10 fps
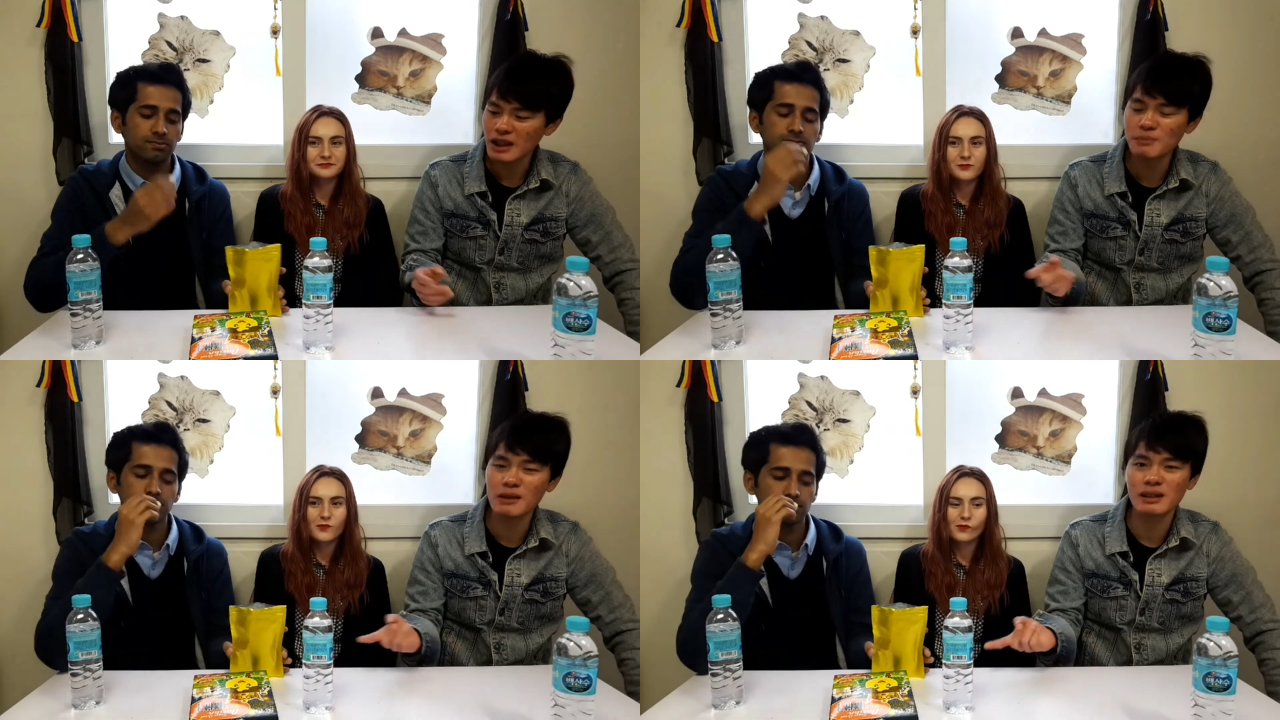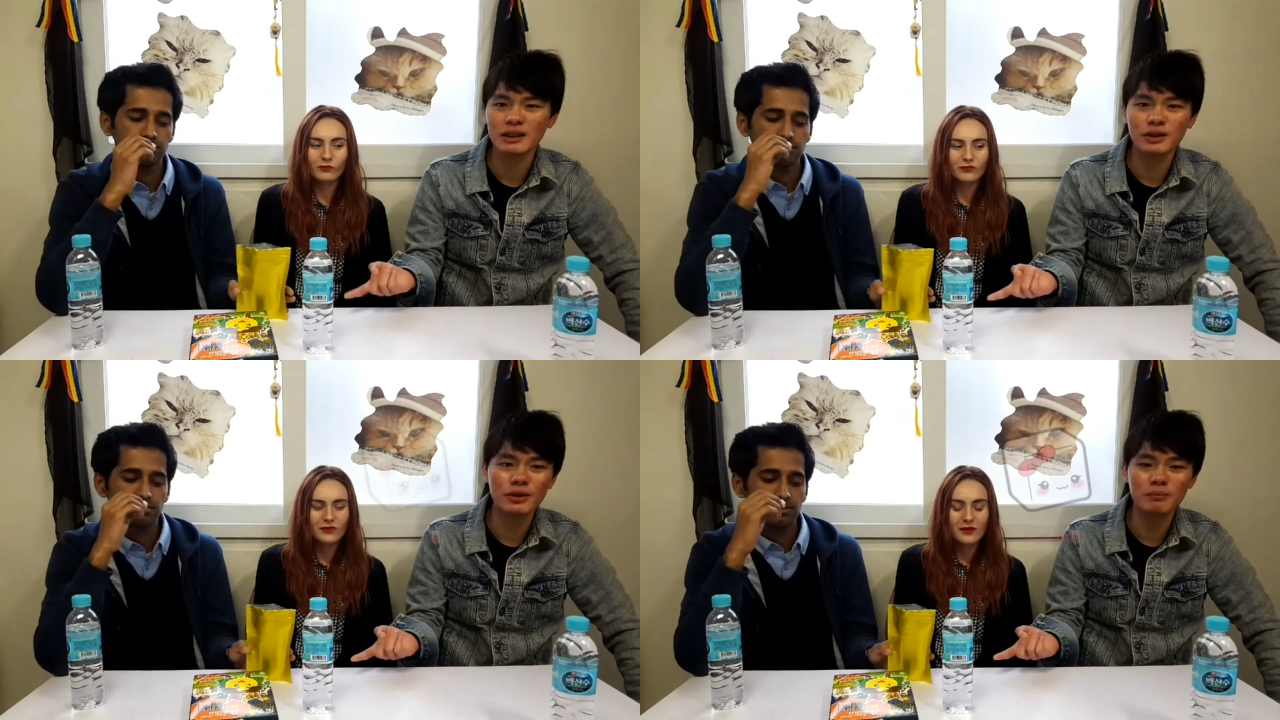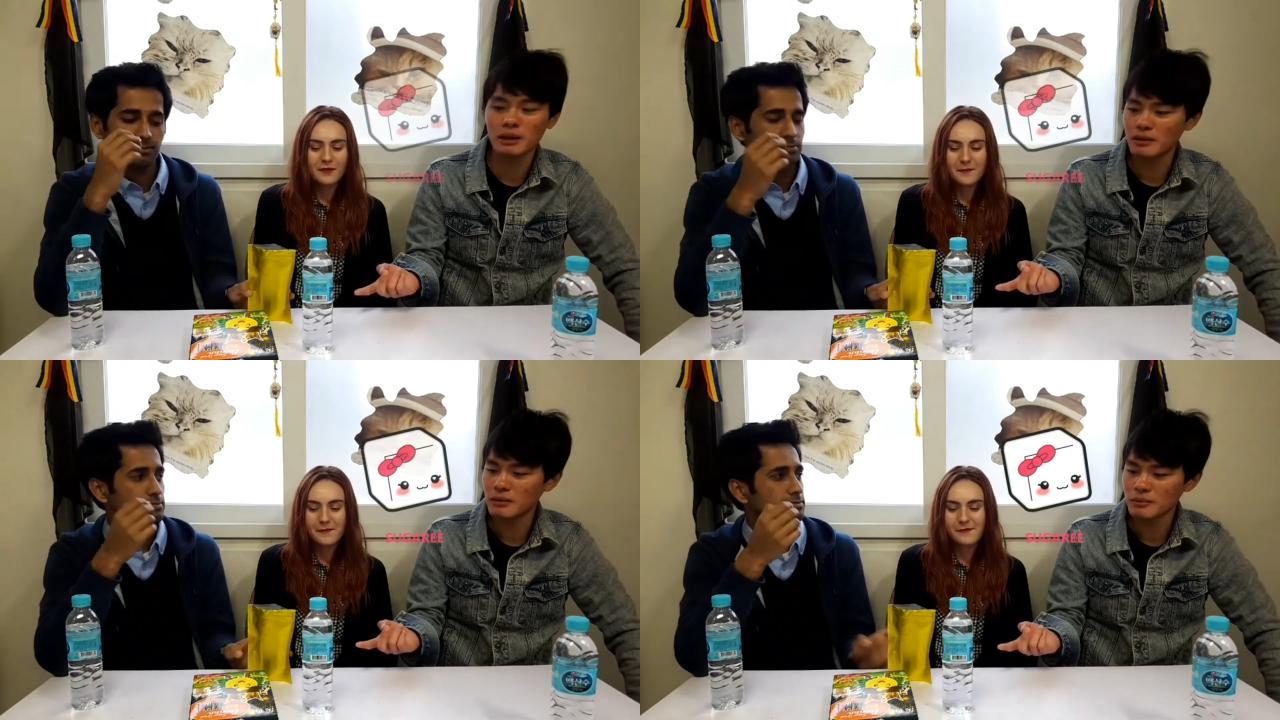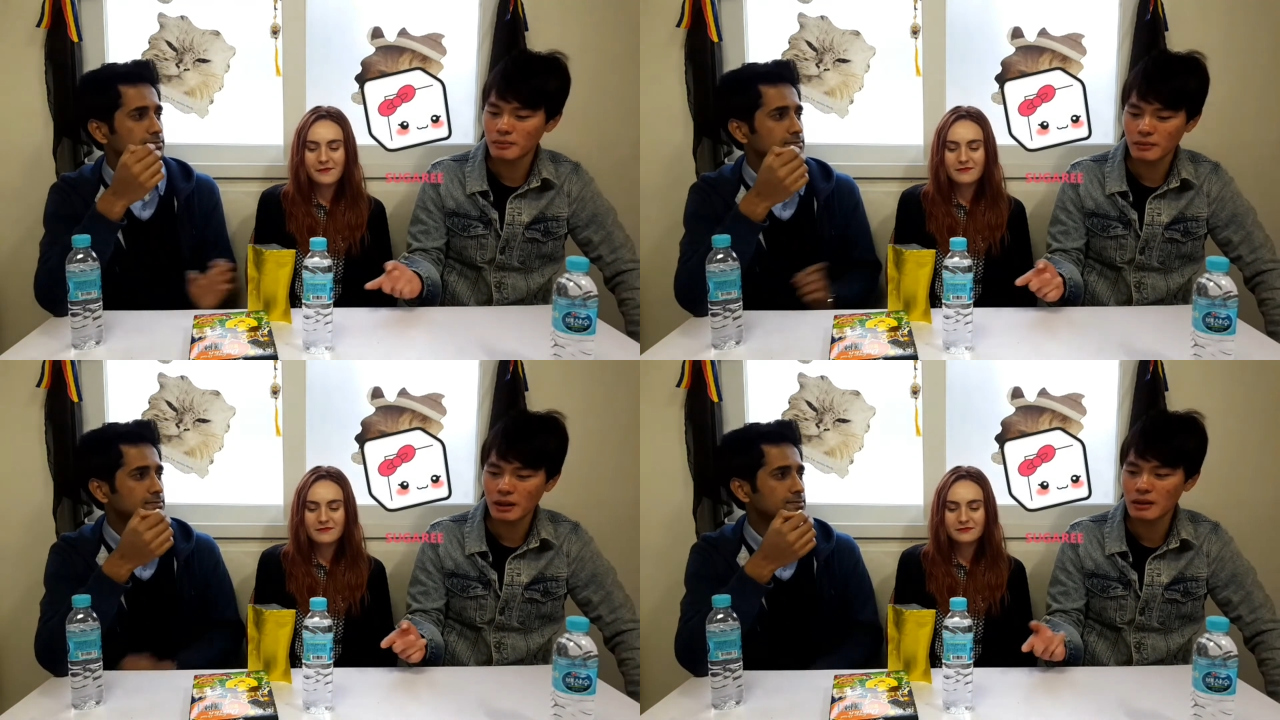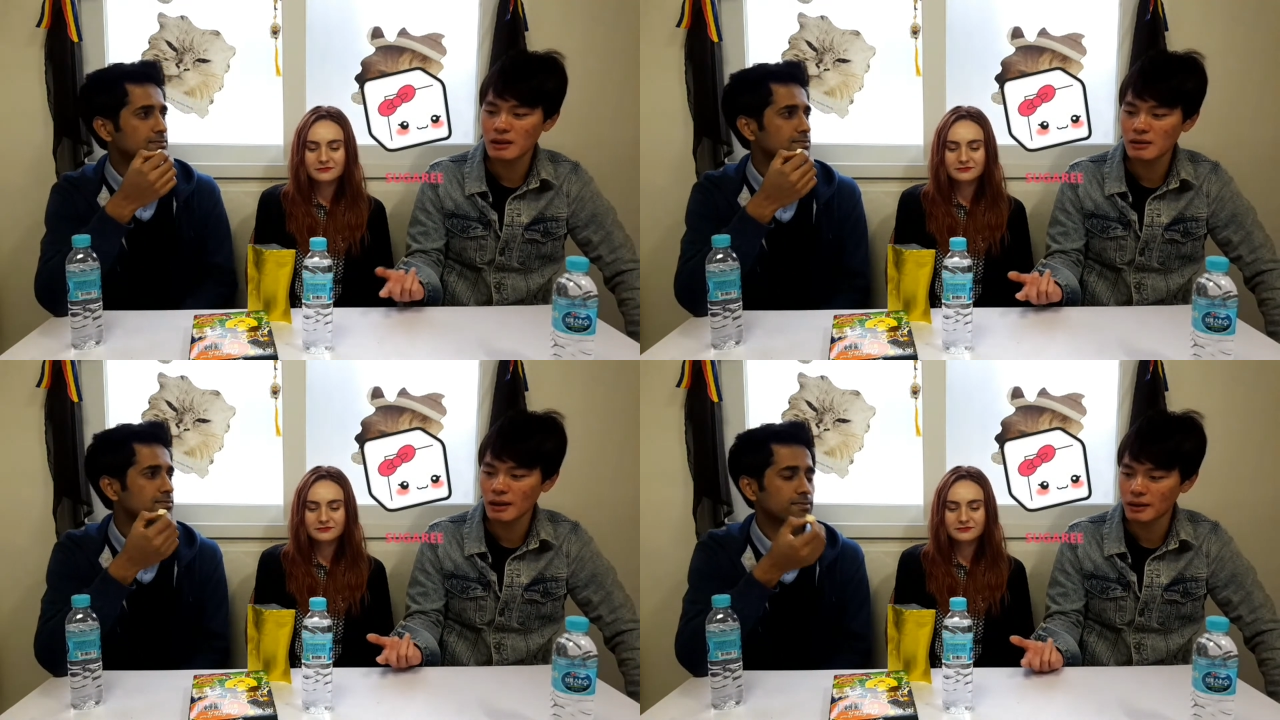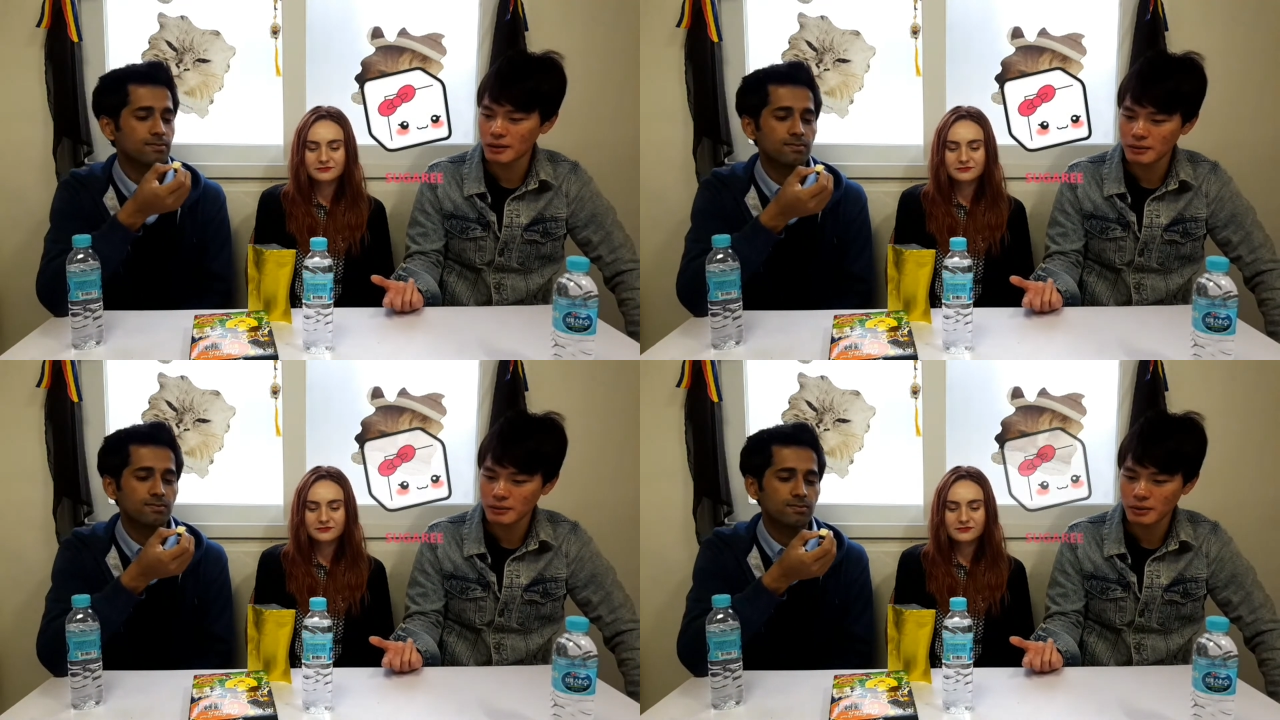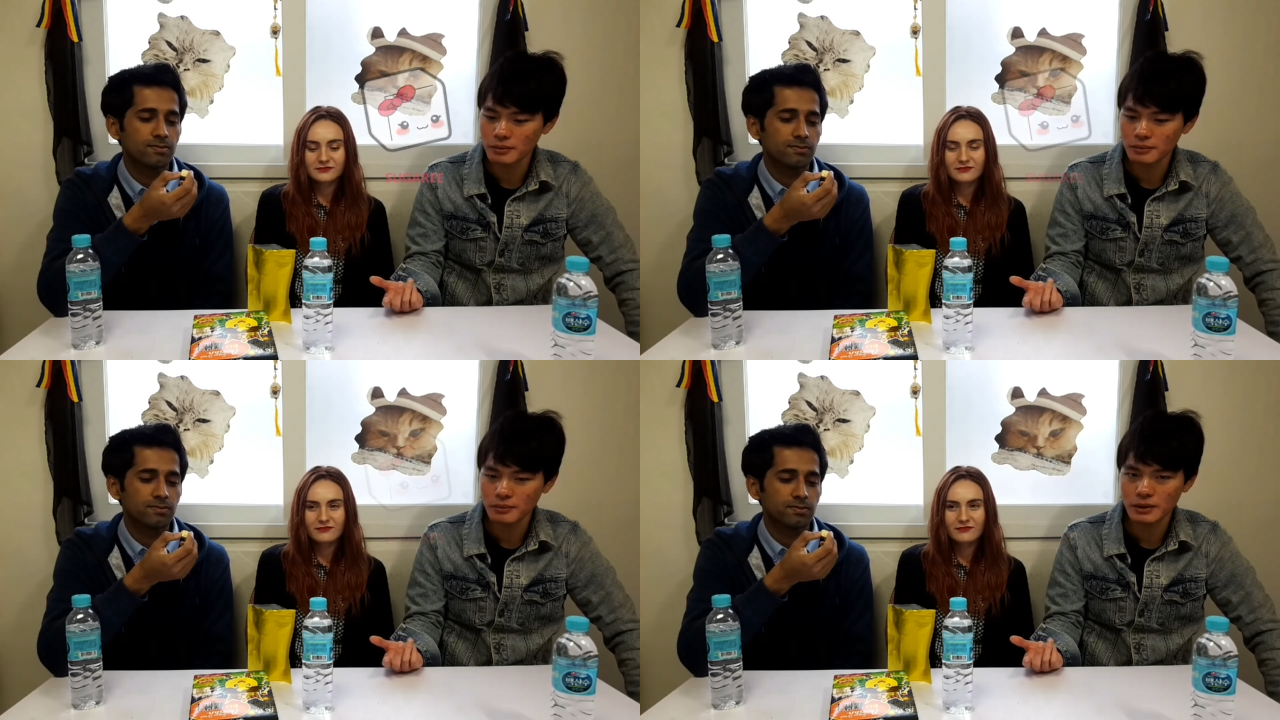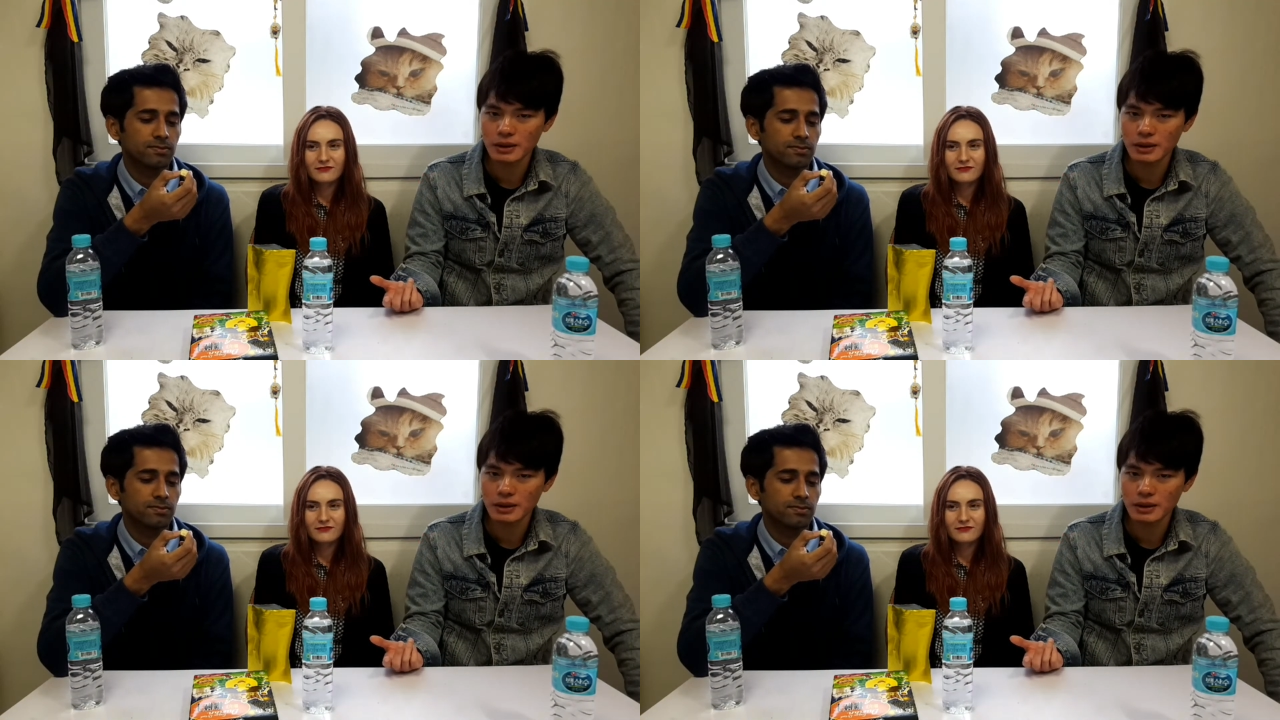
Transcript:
Speaker 1: smells like durian, but it tastes like. This